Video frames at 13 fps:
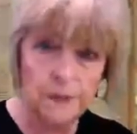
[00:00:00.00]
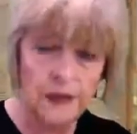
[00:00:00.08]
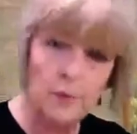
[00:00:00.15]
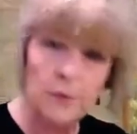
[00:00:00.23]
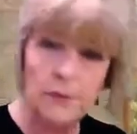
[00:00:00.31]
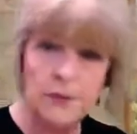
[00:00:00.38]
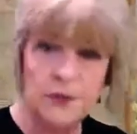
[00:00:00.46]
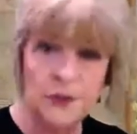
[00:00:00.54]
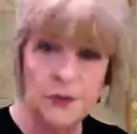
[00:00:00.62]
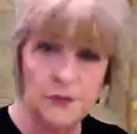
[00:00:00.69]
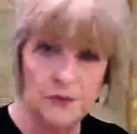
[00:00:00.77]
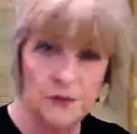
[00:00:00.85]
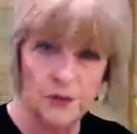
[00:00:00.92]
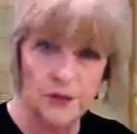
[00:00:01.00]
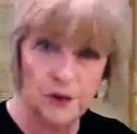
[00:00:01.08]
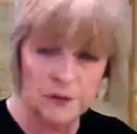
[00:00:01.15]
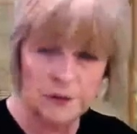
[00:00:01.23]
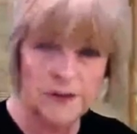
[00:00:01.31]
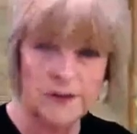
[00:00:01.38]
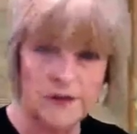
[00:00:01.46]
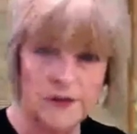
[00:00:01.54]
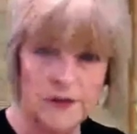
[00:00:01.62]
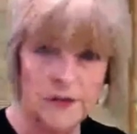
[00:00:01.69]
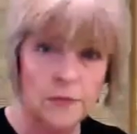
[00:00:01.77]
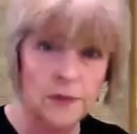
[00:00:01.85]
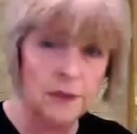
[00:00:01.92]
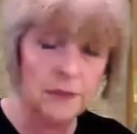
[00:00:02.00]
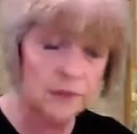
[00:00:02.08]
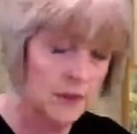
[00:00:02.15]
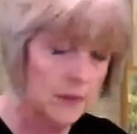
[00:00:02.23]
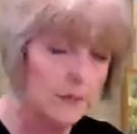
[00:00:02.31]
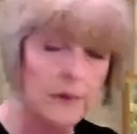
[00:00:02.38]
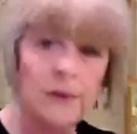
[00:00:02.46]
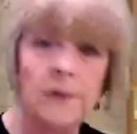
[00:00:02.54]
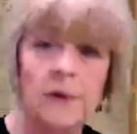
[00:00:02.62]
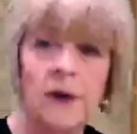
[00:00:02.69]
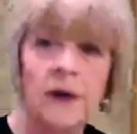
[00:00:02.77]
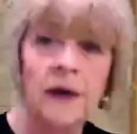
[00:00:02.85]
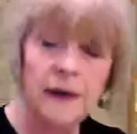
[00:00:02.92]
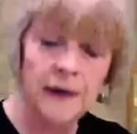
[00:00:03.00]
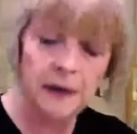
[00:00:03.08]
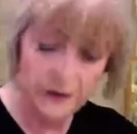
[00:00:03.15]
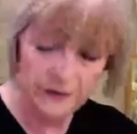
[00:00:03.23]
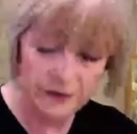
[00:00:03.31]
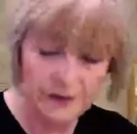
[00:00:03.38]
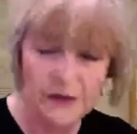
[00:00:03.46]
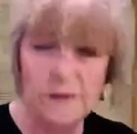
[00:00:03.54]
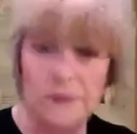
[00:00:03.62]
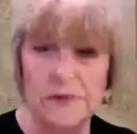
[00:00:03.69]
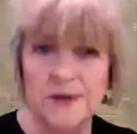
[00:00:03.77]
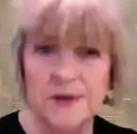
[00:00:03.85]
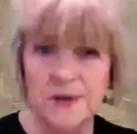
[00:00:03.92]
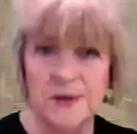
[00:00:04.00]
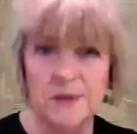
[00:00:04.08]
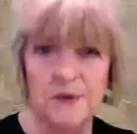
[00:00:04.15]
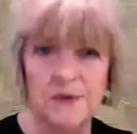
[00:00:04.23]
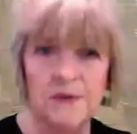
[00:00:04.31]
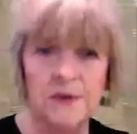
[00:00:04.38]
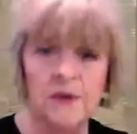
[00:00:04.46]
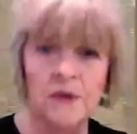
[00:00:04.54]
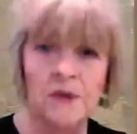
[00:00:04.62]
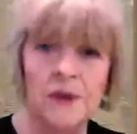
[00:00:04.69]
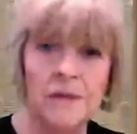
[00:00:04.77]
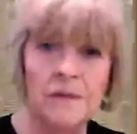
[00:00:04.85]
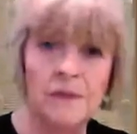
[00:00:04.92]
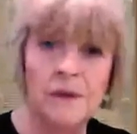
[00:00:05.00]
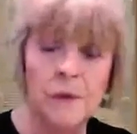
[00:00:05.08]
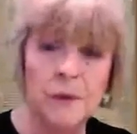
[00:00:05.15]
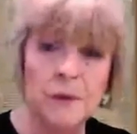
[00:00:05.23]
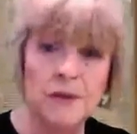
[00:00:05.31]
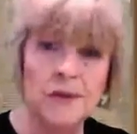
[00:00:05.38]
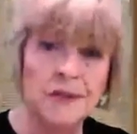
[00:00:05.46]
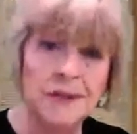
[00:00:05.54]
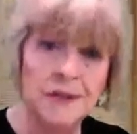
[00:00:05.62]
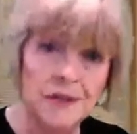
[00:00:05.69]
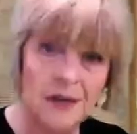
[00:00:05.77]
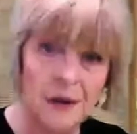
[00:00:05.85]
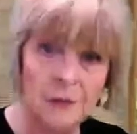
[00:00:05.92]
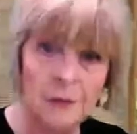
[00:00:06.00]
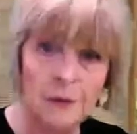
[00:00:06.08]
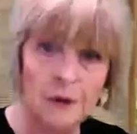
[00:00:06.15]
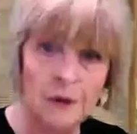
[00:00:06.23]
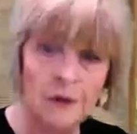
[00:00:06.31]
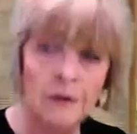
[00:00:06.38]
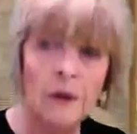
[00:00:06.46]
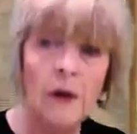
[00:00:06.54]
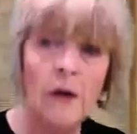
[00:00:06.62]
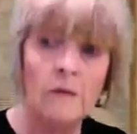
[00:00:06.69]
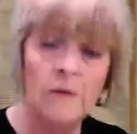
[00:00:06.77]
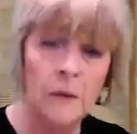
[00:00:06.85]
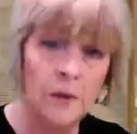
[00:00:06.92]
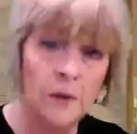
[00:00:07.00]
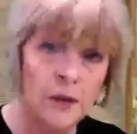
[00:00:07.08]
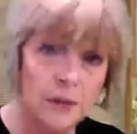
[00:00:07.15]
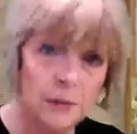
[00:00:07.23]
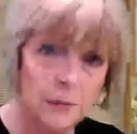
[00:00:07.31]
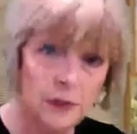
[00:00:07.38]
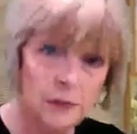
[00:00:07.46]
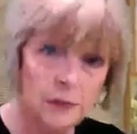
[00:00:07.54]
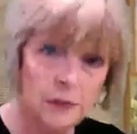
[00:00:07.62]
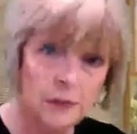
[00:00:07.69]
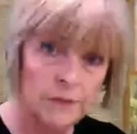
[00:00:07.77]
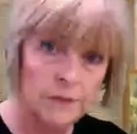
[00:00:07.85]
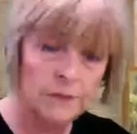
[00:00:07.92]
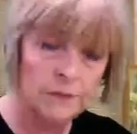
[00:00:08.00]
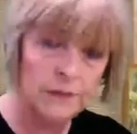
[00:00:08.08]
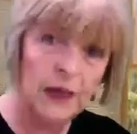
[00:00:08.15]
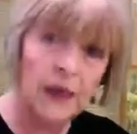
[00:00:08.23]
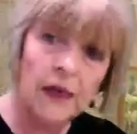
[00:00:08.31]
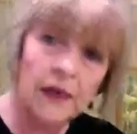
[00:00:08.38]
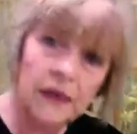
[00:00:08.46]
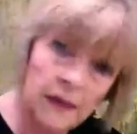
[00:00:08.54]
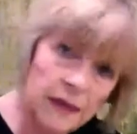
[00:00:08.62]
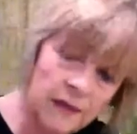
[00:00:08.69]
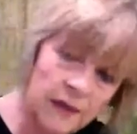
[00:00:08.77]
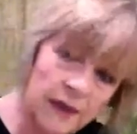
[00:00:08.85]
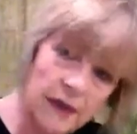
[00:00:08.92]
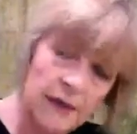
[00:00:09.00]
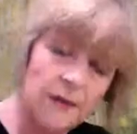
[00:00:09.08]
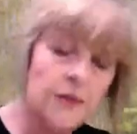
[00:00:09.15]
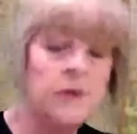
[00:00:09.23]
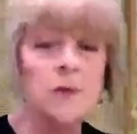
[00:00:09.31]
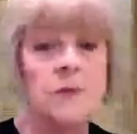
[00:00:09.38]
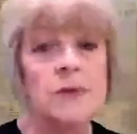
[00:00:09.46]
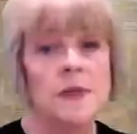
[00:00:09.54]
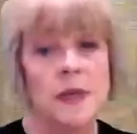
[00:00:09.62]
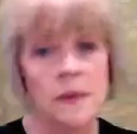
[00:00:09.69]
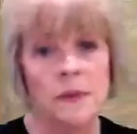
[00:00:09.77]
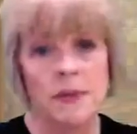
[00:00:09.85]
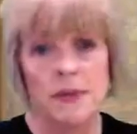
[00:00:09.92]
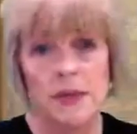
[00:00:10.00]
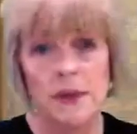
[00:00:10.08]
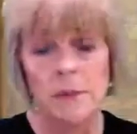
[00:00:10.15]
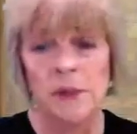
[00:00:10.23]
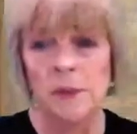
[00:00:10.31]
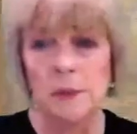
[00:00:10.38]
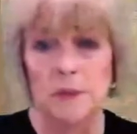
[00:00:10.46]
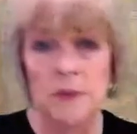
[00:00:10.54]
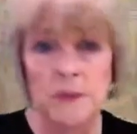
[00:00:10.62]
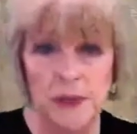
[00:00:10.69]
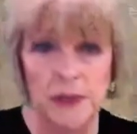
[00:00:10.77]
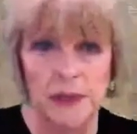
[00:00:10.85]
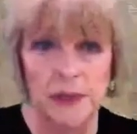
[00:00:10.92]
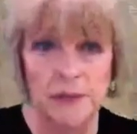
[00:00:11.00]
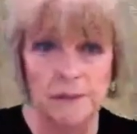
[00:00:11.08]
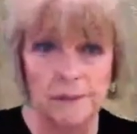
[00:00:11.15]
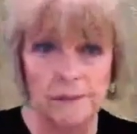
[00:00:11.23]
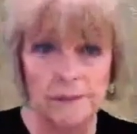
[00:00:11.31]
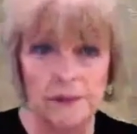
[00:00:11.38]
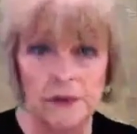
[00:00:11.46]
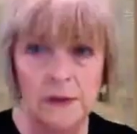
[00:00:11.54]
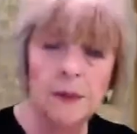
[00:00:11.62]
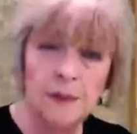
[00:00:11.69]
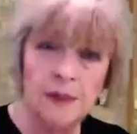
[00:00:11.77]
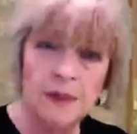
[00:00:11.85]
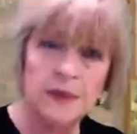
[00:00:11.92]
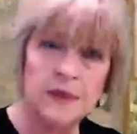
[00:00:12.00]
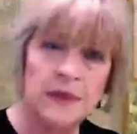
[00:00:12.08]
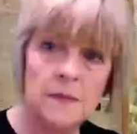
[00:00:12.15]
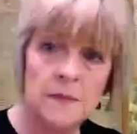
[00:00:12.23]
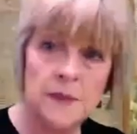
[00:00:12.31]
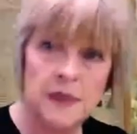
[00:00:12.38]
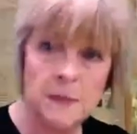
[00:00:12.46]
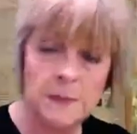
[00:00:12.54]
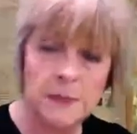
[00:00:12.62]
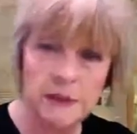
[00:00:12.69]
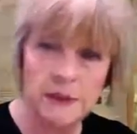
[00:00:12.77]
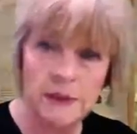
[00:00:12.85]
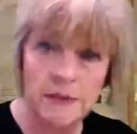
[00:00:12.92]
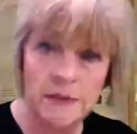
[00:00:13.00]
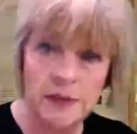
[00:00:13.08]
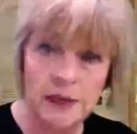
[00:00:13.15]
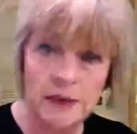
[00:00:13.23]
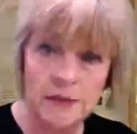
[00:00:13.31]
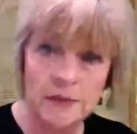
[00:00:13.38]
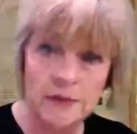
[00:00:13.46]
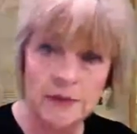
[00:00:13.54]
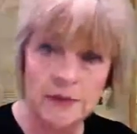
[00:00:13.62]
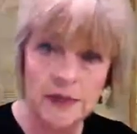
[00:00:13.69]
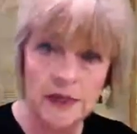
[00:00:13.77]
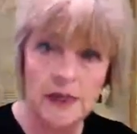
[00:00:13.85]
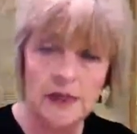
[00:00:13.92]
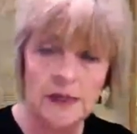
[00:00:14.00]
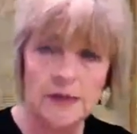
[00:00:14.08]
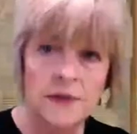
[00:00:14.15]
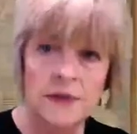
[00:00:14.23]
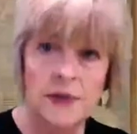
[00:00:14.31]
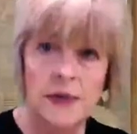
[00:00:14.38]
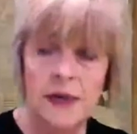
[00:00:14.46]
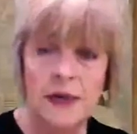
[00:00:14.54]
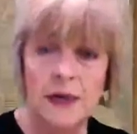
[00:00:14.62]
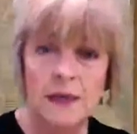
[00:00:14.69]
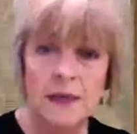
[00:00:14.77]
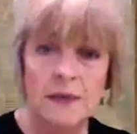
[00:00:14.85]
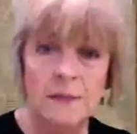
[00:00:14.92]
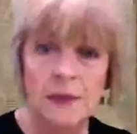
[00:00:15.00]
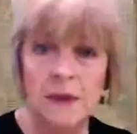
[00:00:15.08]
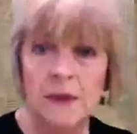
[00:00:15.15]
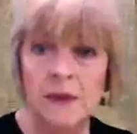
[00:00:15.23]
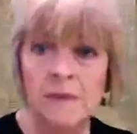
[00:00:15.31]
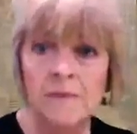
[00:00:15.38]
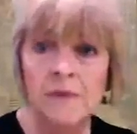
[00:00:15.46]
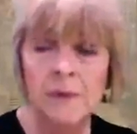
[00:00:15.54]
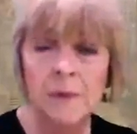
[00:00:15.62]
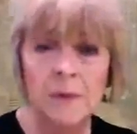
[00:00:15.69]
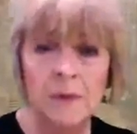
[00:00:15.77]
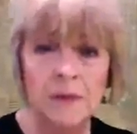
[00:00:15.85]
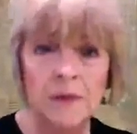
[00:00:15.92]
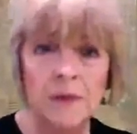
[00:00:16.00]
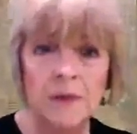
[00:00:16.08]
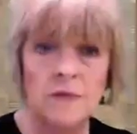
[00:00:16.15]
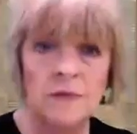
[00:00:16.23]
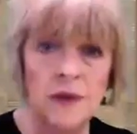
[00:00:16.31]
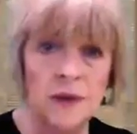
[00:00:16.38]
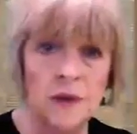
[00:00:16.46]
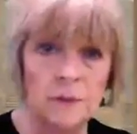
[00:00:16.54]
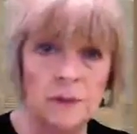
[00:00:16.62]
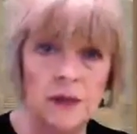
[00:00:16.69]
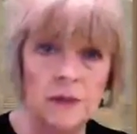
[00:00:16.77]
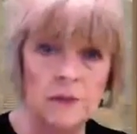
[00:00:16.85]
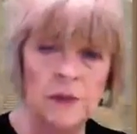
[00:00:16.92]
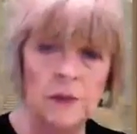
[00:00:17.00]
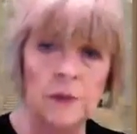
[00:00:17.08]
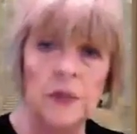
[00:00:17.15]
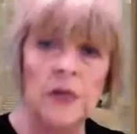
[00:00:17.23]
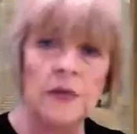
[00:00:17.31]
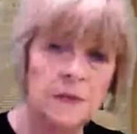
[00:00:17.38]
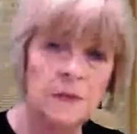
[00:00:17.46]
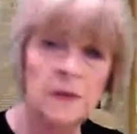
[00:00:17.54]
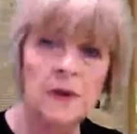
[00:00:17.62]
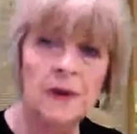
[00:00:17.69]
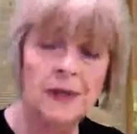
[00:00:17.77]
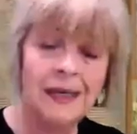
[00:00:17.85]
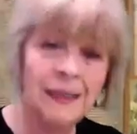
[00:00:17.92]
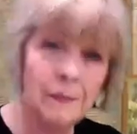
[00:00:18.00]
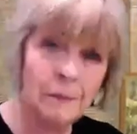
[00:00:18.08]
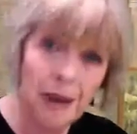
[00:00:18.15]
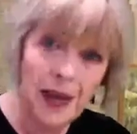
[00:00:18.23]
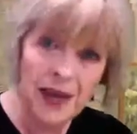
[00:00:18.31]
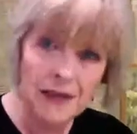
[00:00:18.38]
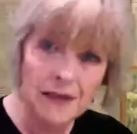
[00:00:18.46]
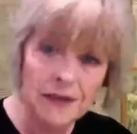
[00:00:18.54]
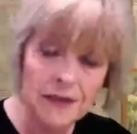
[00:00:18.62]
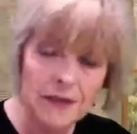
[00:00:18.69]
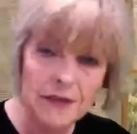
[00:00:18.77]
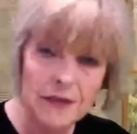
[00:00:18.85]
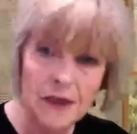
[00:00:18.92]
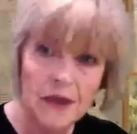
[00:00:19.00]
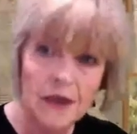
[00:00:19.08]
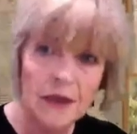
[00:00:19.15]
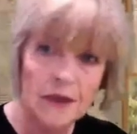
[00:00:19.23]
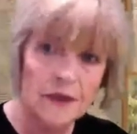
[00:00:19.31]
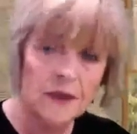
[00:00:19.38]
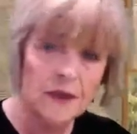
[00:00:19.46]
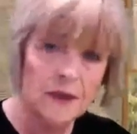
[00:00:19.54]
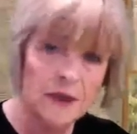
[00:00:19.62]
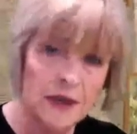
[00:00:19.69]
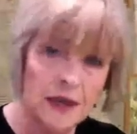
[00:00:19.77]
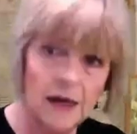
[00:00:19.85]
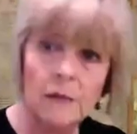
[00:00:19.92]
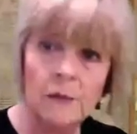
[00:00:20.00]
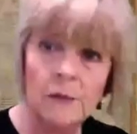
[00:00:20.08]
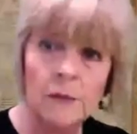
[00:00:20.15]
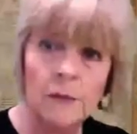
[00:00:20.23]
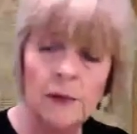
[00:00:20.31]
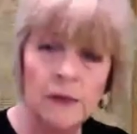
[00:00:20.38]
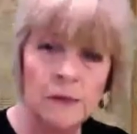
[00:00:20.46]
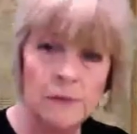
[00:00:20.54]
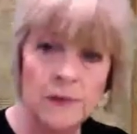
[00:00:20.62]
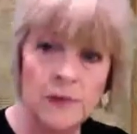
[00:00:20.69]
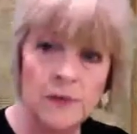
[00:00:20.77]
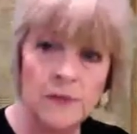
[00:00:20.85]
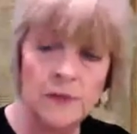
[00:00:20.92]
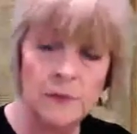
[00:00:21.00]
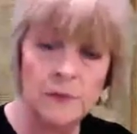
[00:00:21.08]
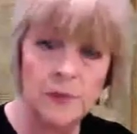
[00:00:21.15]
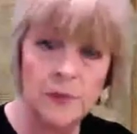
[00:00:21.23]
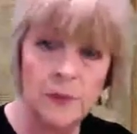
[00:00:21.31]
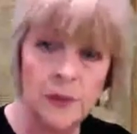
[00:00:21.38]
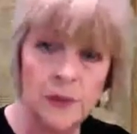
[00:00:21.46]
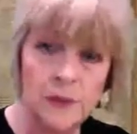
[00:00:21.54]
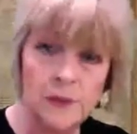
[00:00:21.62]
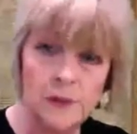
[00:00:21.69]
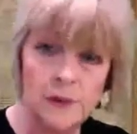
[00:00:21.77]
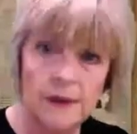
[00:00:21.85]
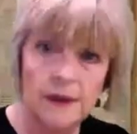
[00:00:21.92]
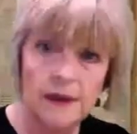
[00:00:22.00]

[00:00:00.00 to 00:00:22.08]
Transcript: In one position, we've got the obstacles from other people. And in the other position, we've got the influences that's helping you from other people. The 8th house was saying there's other people's money. Maybe this comes up in the 8th house. And it's about the influences of other people. Somebody in the past is going to help you become self-employed.